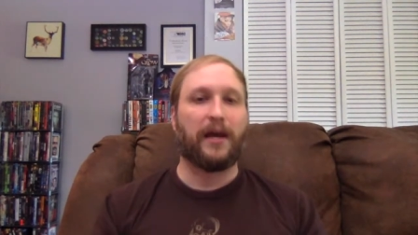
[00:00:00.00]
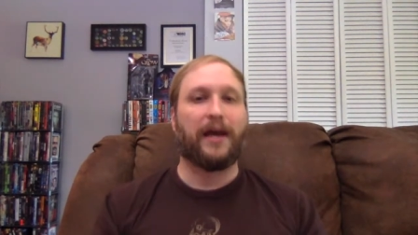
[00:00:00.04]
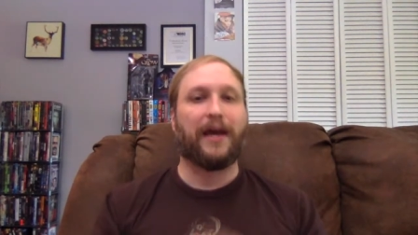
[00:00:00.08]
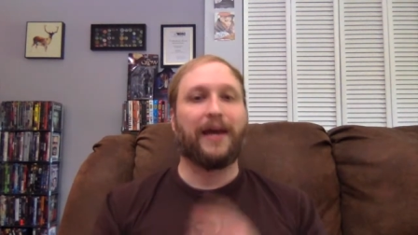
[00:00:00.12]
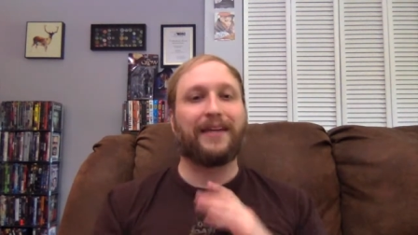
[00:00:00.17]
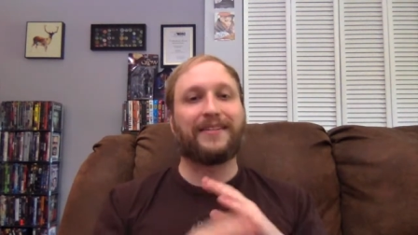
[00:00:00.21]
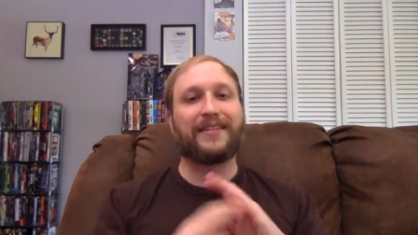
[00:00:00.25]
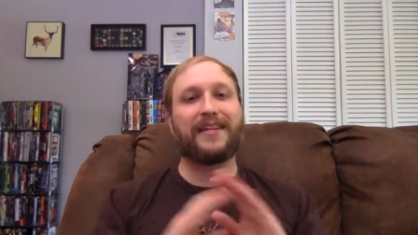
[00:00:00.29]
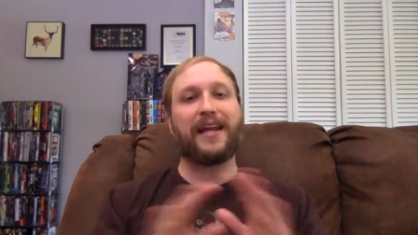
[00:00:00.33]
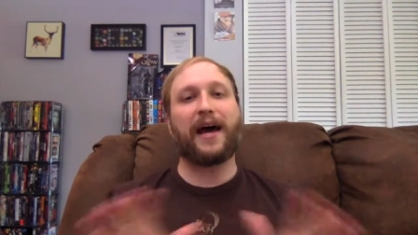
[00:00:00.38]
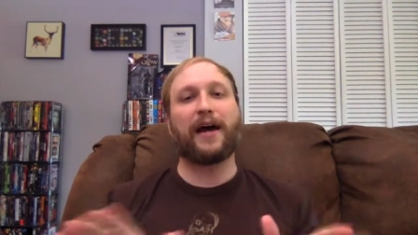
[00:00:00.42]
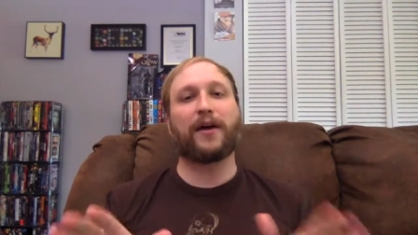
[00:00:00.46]

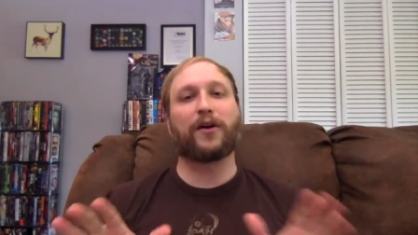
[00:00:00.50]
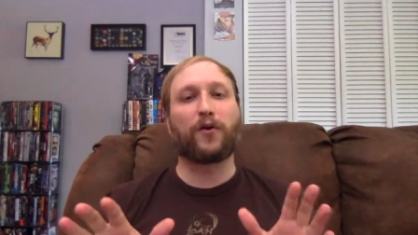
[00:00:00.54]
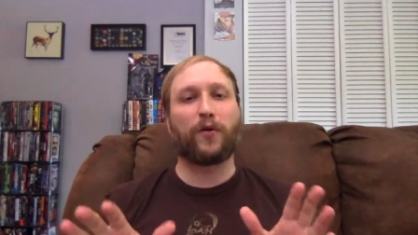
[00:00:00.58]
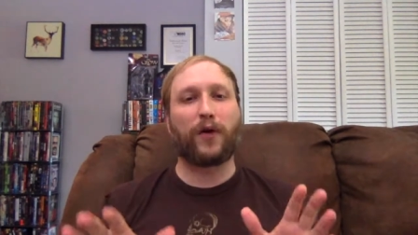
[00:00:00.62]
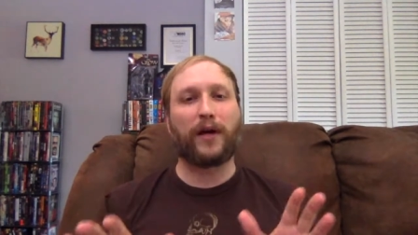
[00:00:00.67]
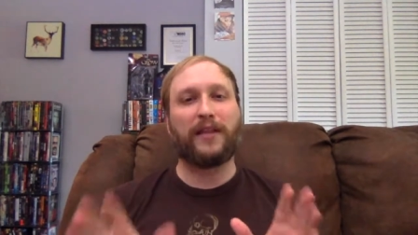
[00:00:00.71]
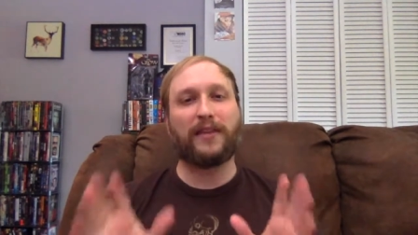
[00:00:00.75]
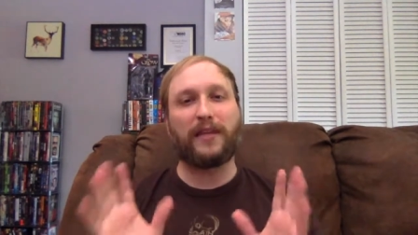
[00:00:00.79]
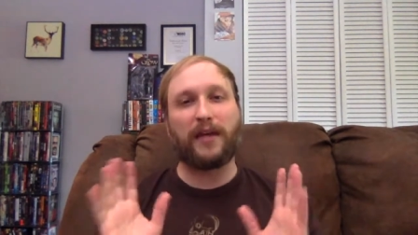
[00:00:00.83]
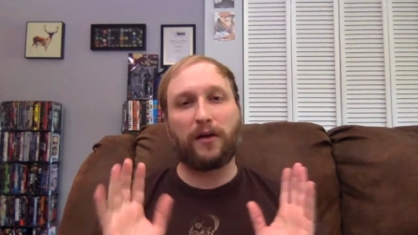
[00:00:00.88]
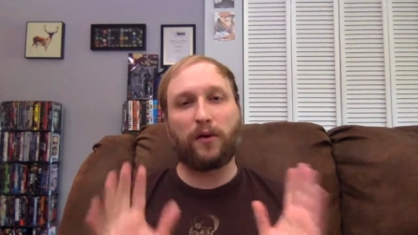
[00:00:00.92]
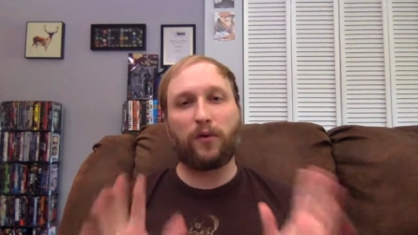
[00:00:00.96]
It's not
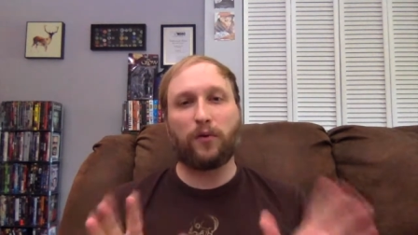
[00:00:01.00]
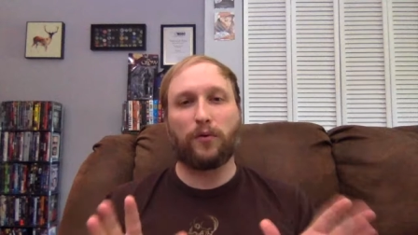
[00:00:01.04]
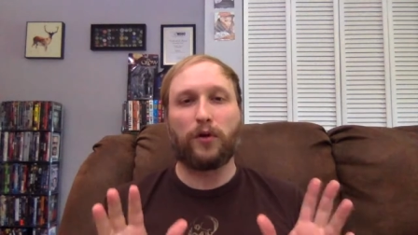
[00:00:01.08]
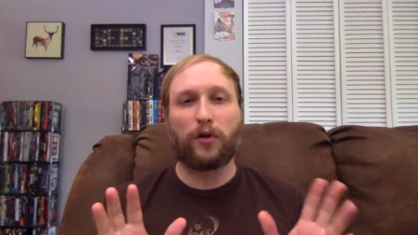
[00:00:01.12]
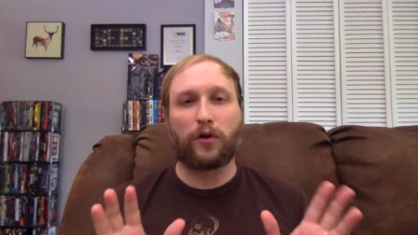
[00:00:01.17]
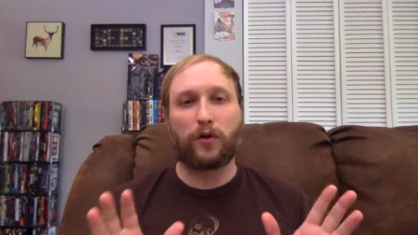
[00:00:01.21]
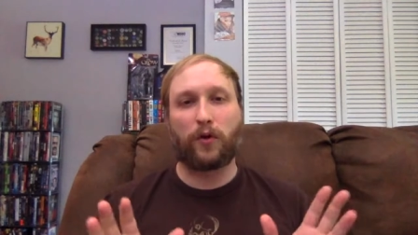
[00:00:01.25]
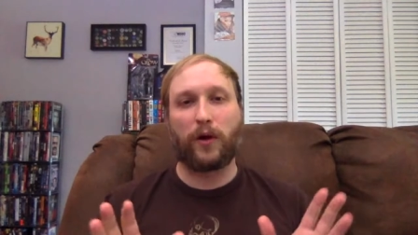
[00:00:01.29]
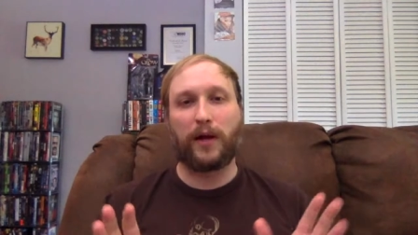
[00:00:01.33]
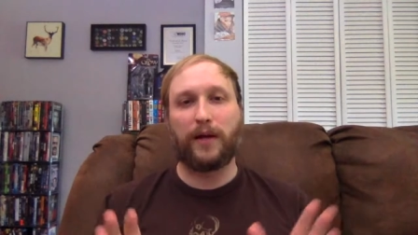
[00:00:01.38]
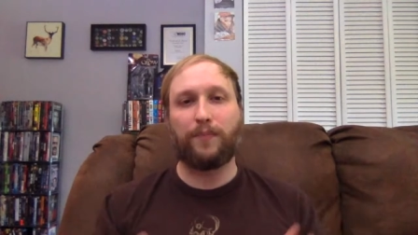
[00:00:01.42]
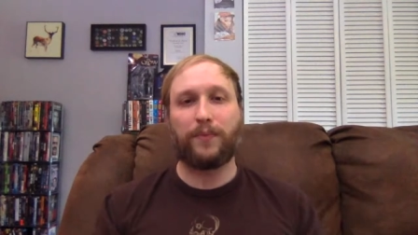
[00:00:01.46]
great. They don't
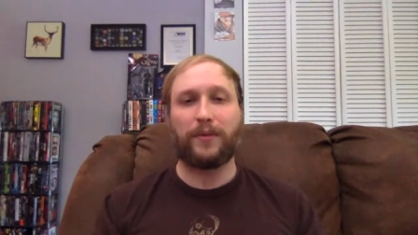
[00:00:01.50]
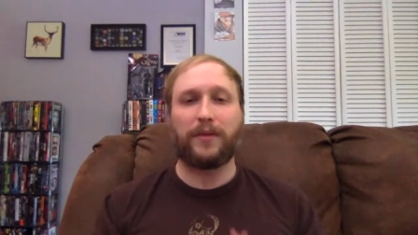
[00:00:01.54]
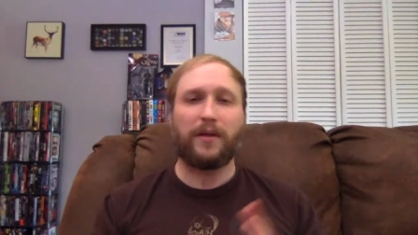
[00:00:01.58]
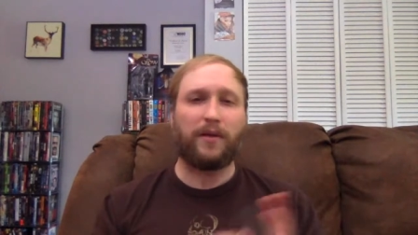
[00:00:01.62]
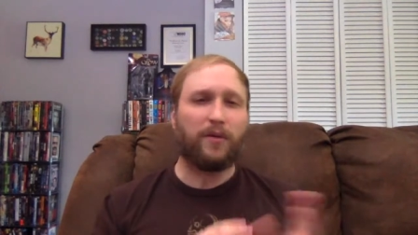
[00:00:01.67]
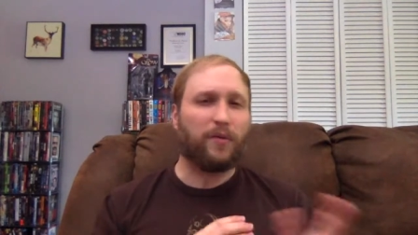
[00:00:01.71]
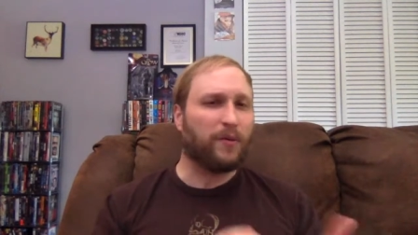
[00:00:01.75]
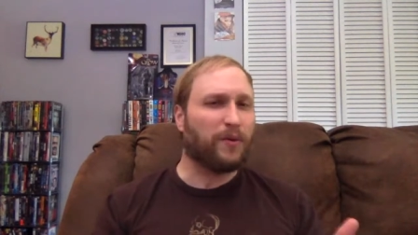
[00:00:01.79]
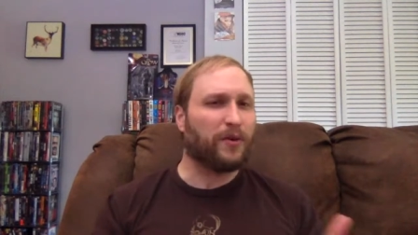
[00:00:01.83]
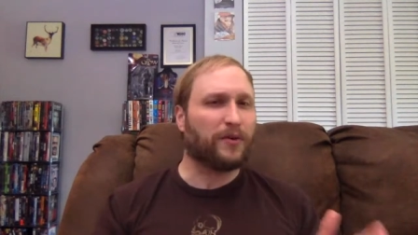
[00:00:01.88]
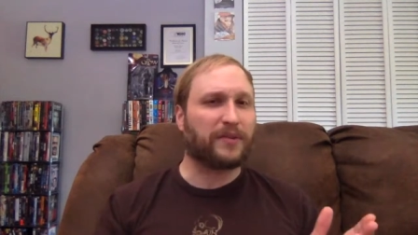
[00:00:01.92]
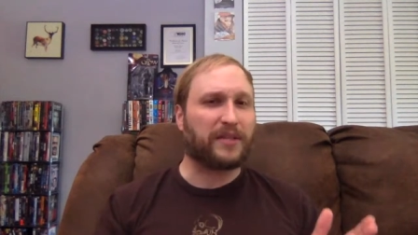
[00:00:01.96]
look great, but they
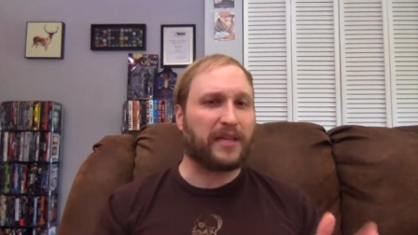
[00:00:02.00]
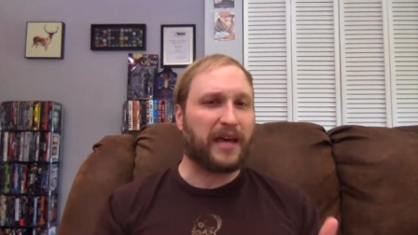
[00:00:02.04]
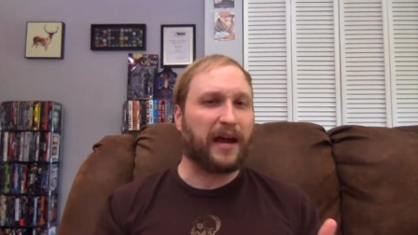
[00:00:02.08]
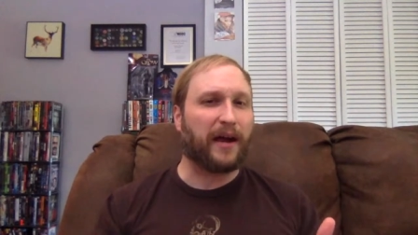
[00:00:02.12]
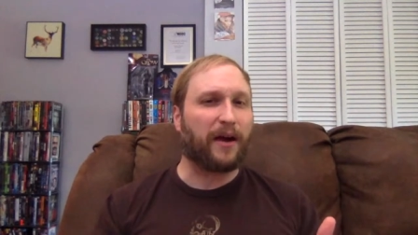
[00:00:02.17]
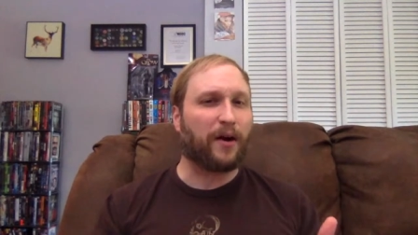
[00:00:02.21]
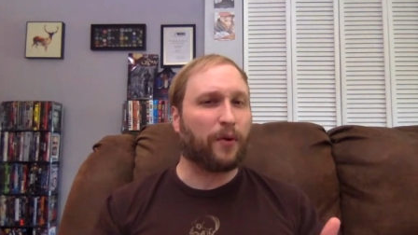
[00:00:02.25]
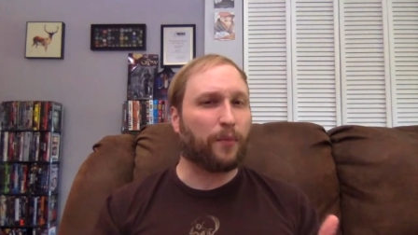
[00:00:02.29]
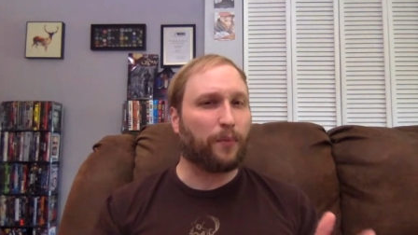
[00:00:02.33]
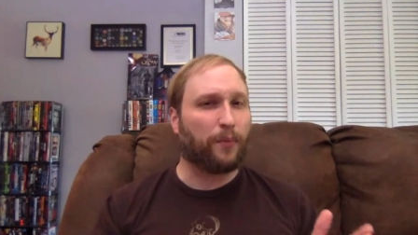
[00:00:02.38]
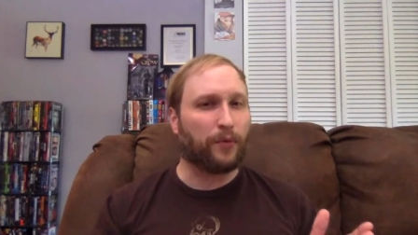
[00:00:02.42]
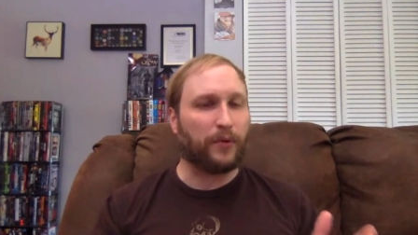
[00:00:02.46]
don't look
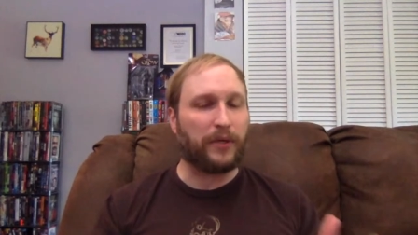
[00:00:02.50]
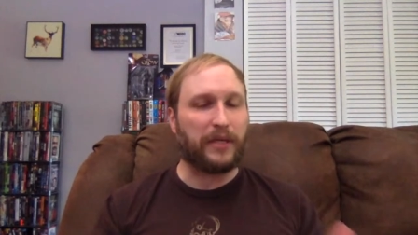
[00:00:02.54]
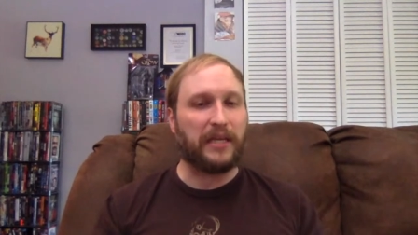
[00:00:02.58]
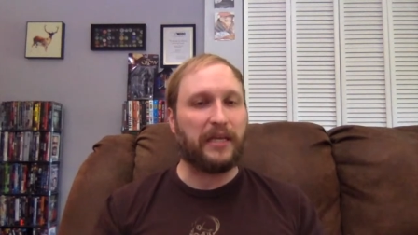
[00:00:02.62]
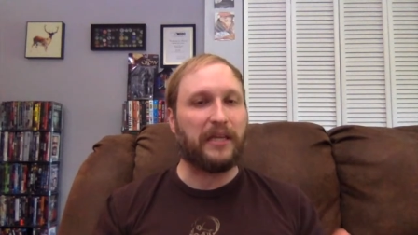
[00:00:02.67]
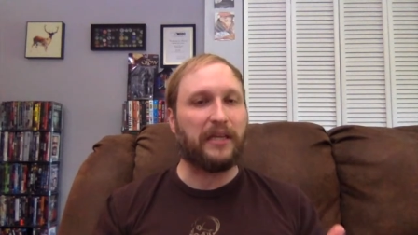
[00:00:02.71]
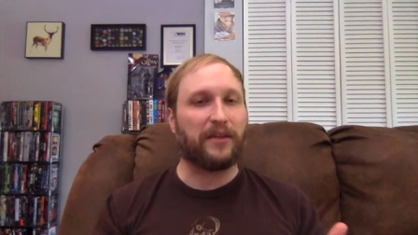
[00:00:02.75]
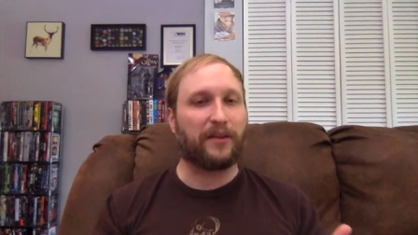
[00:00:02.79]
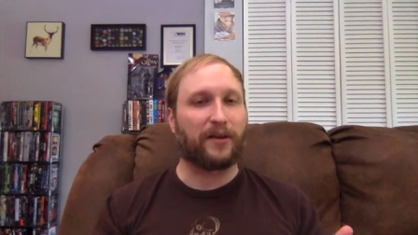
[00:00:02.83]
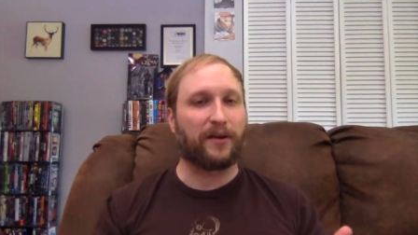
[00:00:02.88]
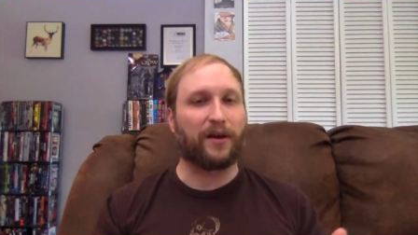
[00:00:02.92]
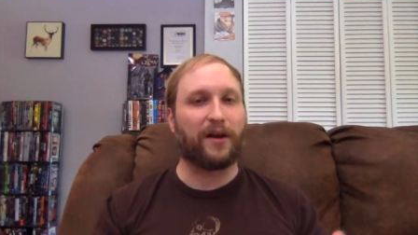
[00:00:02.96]
terrible
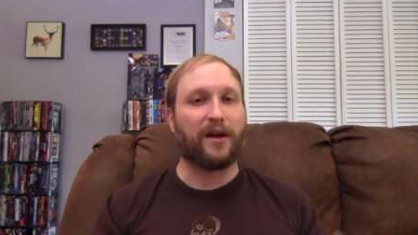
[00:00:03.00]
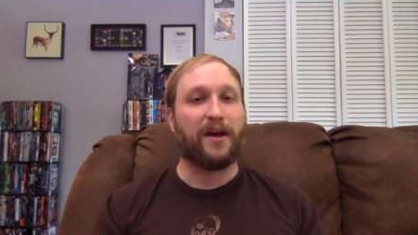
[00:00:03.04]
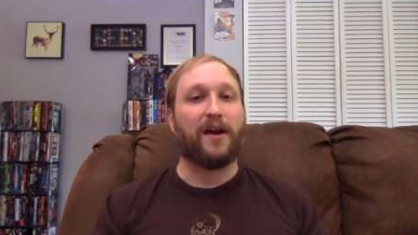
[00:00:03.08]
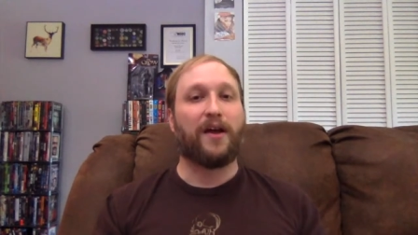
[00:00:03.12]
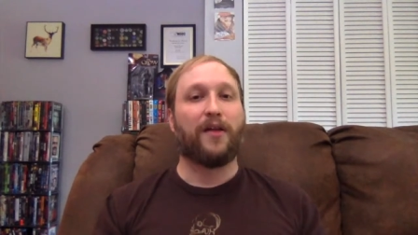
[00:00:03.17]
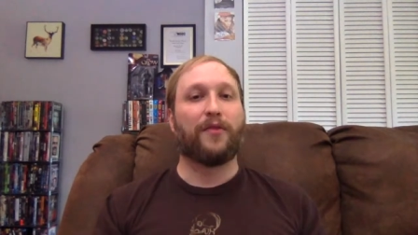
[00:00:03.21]
either.